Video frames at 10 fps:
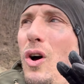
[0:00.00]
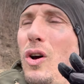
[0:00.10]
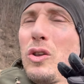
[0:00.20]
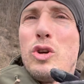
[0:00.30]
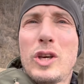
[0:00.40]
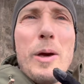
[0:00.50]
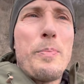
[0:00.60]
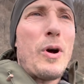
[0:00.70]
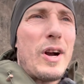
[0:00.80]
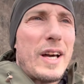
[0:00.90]
to keep
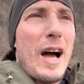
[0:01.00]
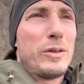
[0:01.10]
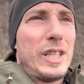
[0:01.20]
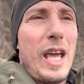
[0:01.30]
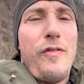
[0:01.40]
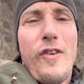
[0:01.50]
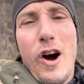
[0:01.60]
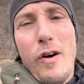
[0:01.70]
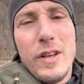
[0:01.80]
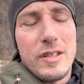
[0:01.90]
your account safe,
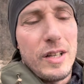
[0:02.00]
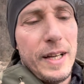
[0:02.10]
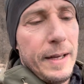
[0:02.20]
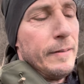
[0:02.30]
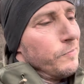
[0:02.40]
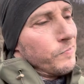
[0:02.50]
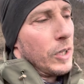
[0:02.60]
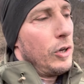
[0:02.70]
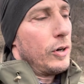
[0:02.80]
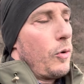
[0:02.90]
obviously,
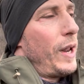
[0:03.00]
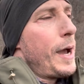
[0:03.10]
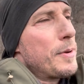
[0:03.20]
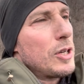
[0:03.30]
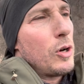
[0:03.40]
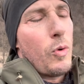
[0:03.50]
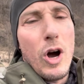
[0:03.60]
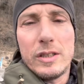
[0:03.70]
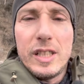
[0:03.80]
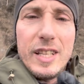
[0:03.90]
look, what Amazon
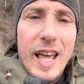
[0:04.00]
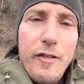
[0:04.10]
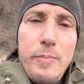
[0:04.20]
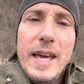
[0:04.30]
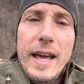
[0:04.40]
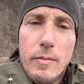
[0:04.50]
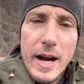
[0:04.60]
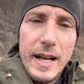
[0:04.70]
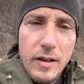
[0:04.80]
wants is FBA, right?